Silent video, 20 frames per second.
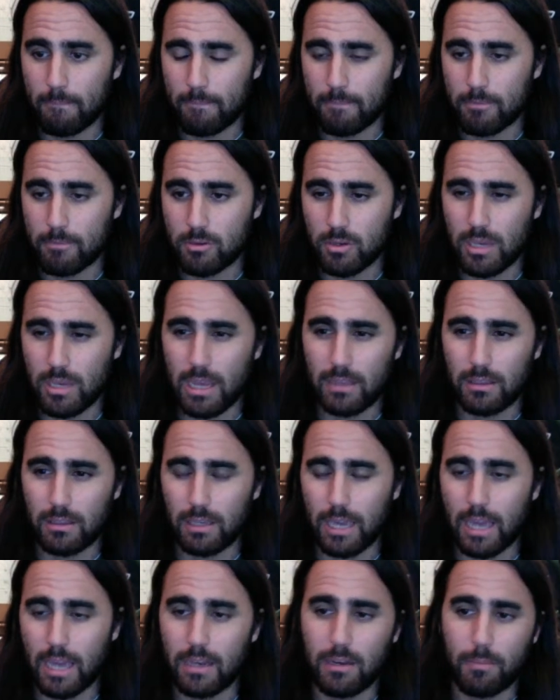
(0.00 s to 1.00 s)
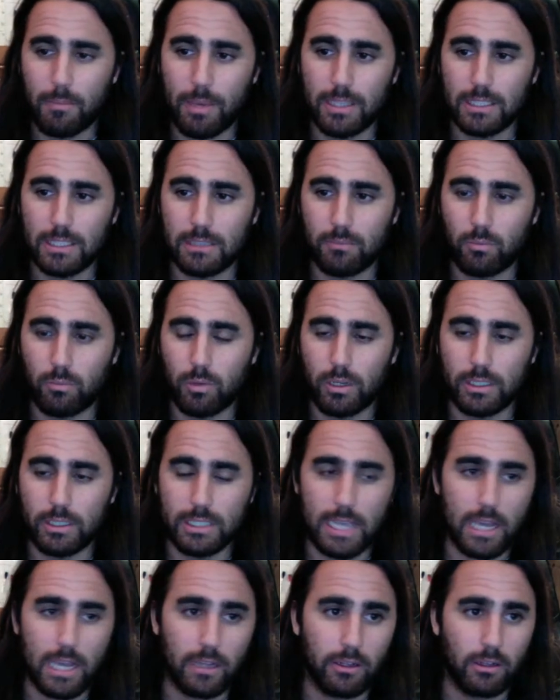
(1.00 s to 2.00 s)
So yeah, it kind of depends on what
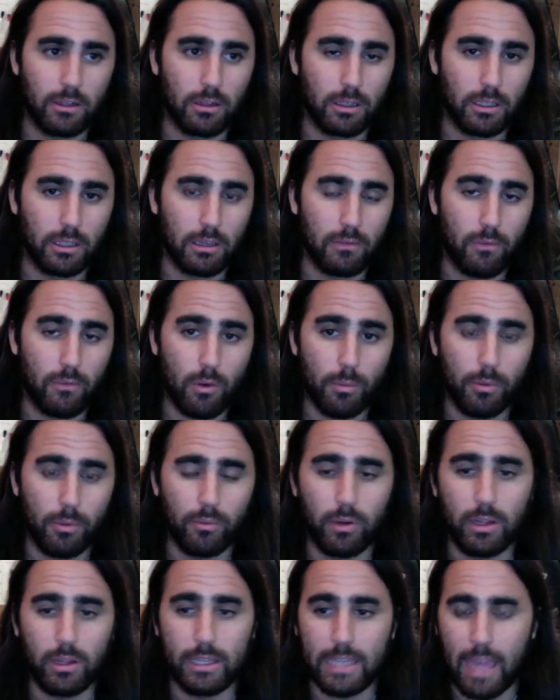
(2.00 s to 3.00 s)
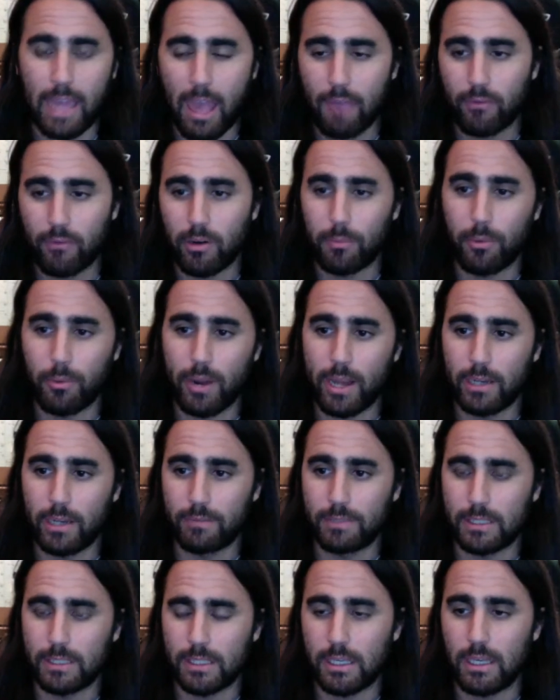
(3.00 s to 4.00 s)
exactly you're looking for, but really every brand
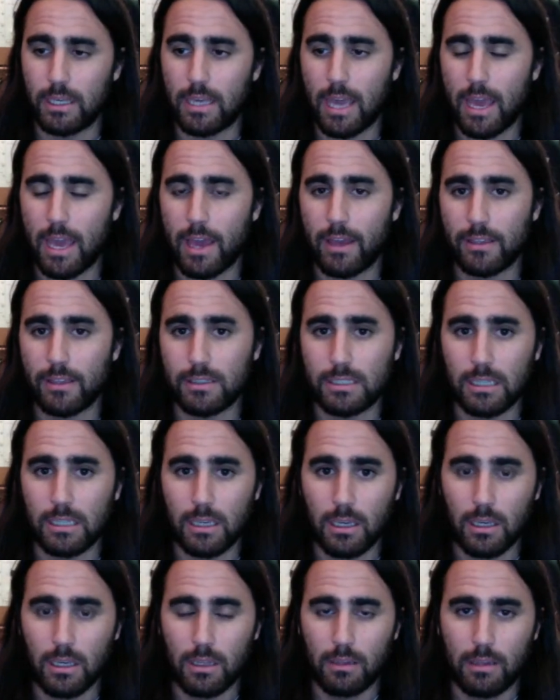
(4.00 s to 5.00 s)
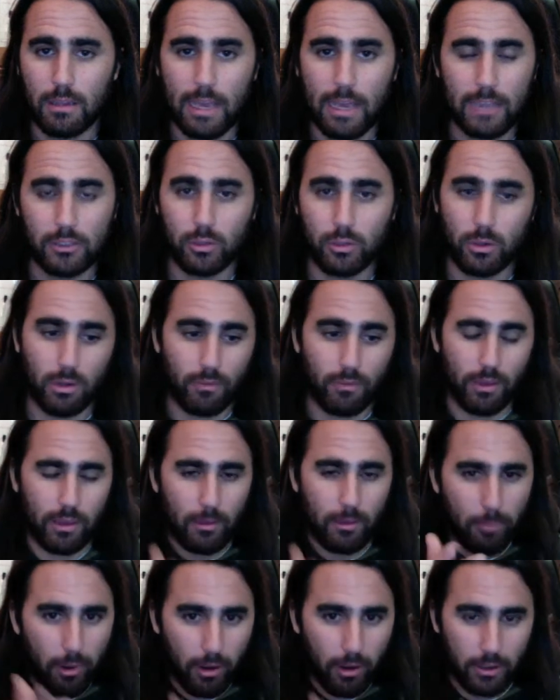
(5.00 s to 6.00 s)
of ski has sort of like a
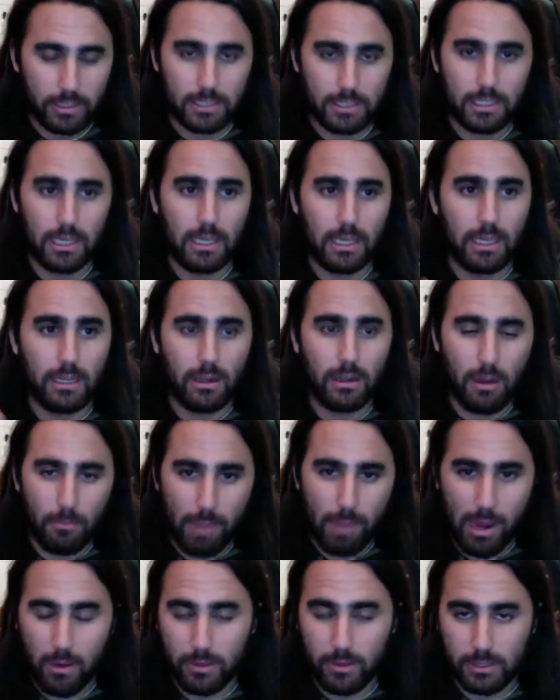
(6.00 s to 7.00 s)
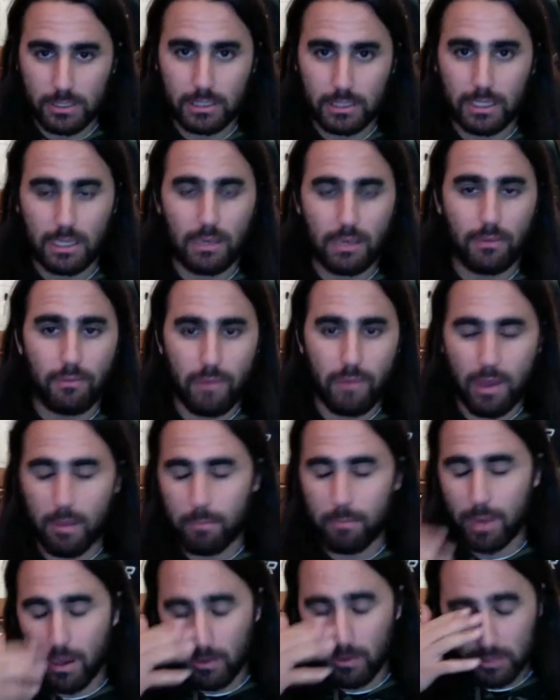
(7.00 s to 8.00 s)
park ski, an all mountain ski, a fat
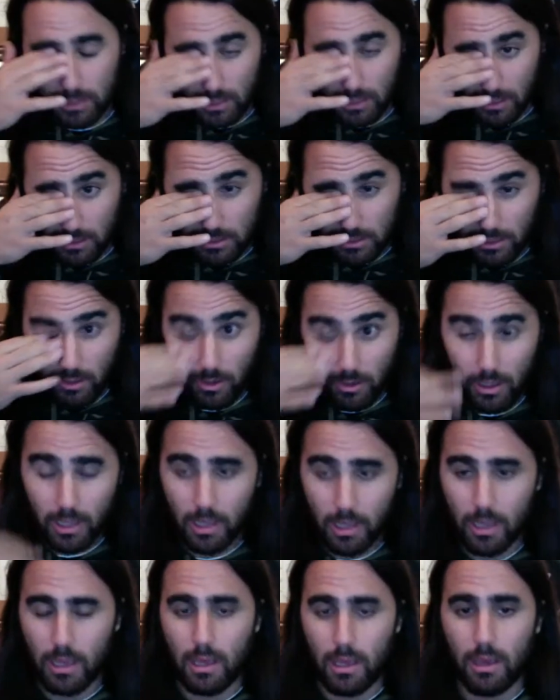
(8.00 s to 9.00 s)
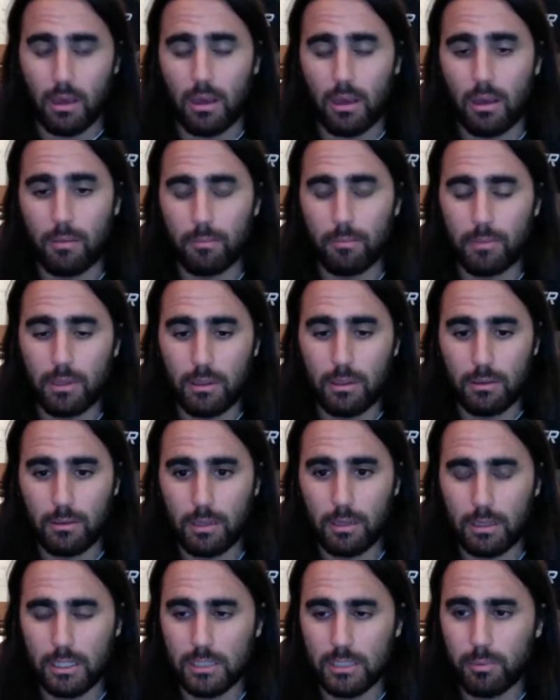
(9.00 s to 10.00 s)
power ski. So
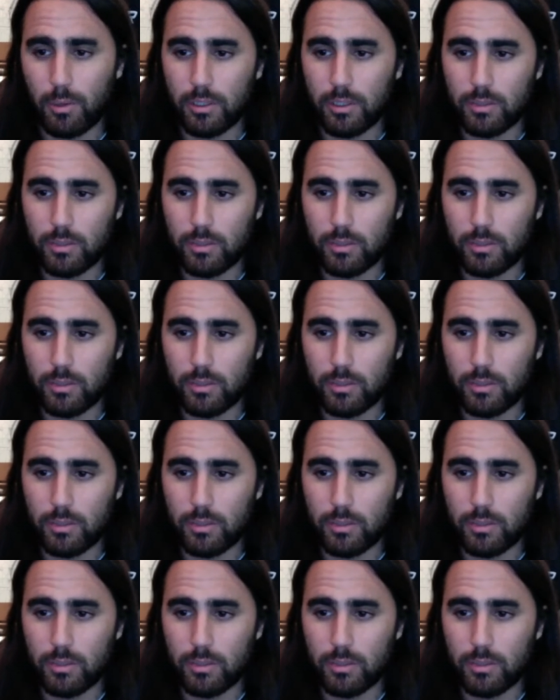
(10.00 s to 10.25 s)
At this point, it's